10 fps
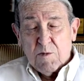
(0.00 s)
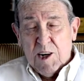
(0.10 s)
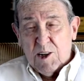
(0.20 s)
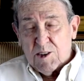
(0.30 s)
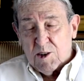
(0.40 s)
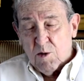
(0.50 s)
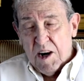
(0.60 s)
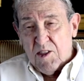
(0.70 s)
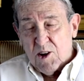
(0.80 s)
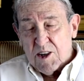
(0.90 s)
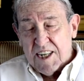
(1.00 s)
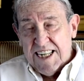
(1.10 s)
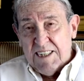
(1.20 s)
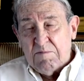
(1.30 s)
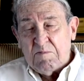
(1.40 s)
we look to
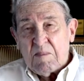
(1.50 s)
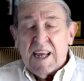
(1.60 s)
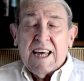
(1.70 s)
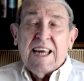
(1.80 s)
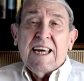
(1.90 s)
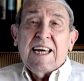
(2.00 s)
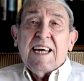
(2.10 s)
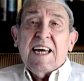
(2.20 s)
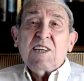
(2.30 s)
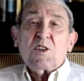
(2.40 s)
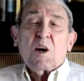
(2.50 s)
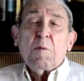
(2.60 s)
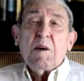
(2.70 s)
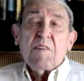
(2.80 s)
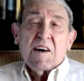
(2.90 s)
2013, it's going to
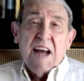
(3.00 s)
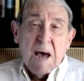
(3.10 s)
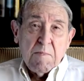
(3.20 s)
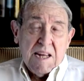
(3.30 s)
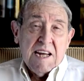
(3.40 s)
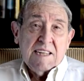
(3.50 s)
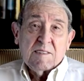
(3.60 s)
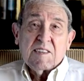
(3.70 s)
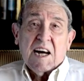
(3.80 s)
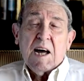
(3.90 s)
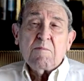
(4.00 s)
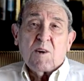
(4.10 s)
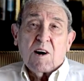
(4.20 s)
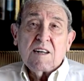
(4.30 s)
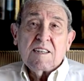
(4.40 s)
be a very happy time
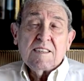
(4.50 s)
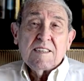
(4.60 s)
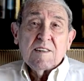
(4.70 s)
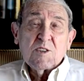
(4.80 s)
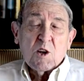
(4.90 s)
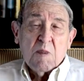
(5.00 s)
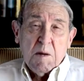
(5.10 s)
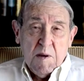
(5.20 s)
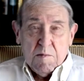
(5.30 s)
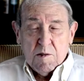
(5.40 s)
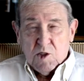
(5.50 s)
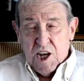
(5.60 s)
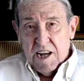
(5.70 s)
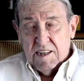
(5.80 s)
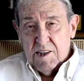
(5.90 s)
for so many people.
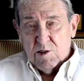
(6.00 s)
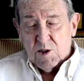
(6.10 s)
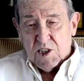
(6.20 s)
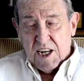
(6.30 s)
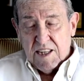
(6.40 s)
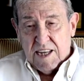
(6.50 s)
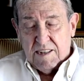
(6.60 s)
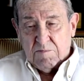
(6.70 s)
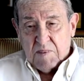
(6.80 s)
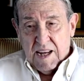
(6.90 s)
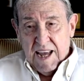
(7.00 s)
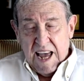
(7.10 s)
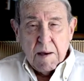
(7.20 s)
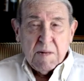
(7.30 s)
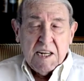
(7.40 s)
Jan used to say that
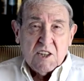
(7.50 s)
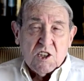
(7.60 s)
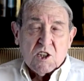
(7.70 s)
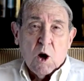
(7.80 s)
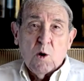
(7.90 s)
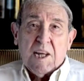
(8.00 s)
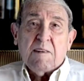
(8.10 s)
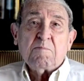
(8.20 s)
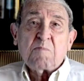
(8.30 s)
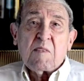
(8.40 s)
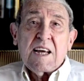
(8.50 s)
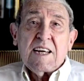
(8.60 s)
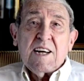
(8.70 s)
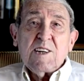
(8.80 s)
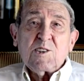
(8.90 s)
happiness is holy.
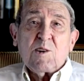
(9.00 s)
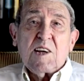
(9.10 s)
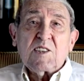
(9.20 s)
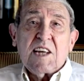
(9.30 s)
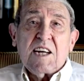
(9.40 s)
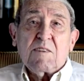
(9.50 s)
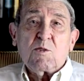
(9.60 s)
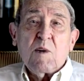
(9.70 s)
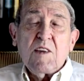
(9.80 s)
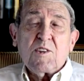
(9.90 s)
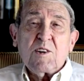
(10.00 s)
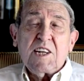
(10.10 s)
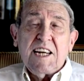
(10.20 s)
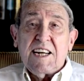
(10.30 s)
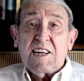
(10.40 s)
So let's think of
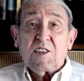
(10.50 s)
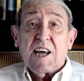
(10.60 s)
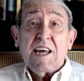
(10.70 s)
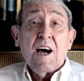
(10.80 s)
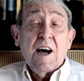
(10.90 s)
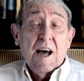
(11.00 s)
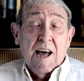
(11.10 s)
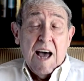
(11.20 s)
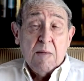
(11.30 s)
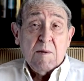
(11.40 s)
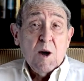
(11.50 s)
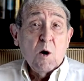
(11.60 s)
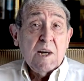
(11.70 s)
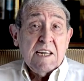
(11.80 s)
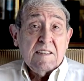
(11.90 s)
2013 as a happy,
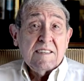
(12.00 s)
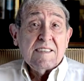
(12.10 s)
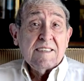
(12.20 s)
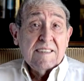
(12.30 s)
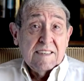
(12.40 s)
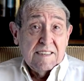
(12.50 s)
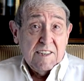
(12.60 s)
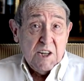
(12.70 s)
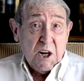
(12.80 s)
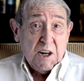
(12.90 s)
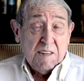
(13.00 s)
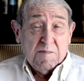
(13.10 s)
holy year.